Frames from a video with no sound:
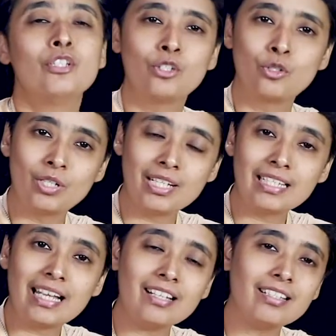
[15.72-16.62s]
to
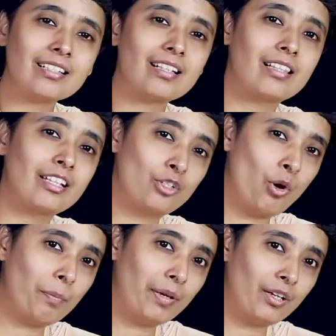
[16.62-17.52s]
discuss the
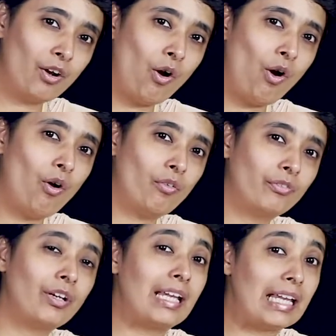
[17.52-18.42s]
topic
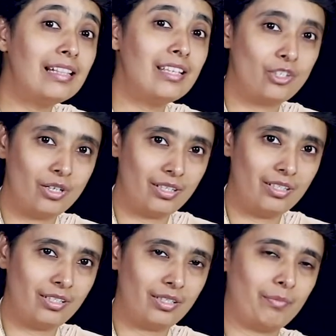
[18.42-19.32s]
of Hindi
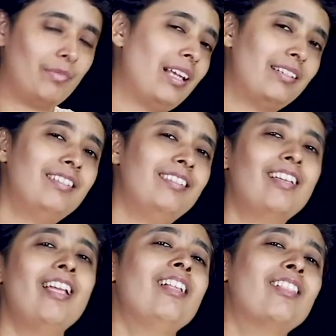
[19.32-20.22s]
journalism, that is,
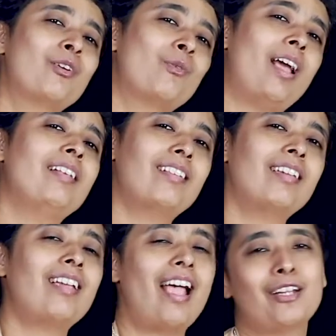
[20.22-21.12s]
the
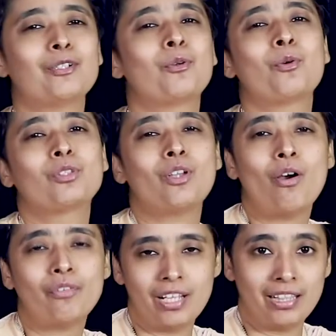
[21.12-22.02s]
rising and growth
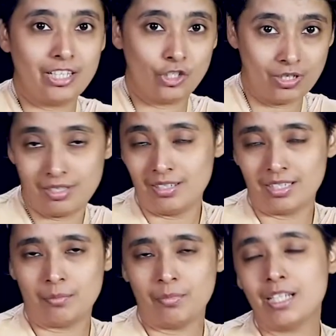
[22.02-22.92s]
of Hindi
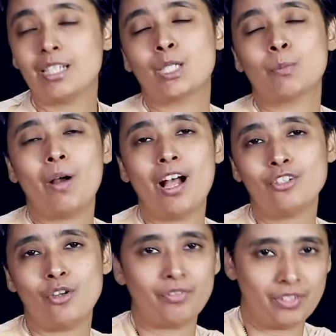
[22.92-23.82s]
journalism. It is
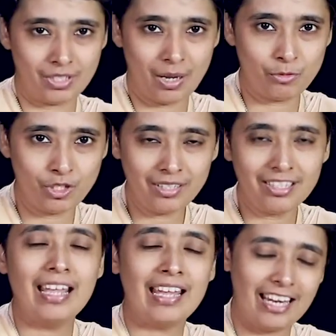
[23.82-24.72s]
part of the subject
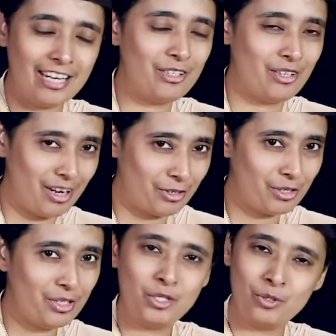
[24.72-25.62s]

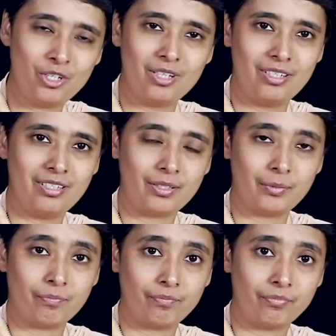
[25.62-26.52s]
Introduction to Journalism.